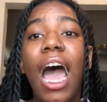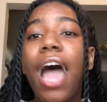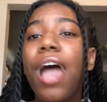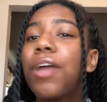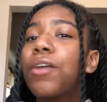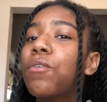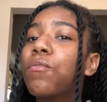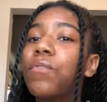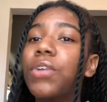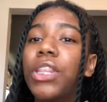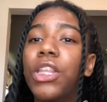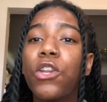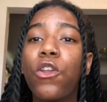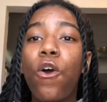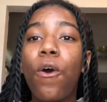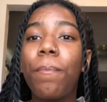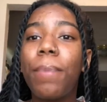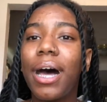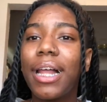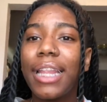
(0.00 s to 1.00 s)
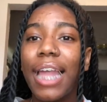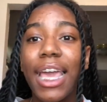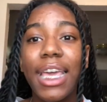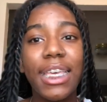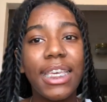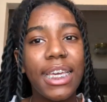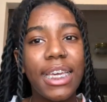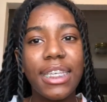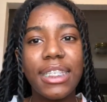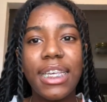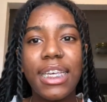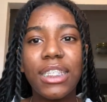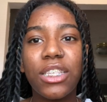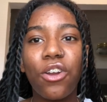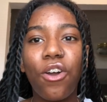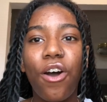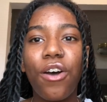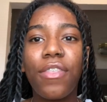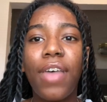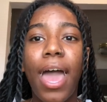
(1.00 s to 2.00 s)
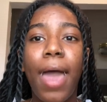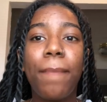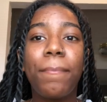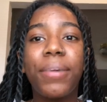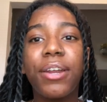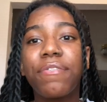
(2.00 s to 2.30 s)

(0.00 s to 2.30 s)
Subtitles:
I don't really know about like Yeezys and all that,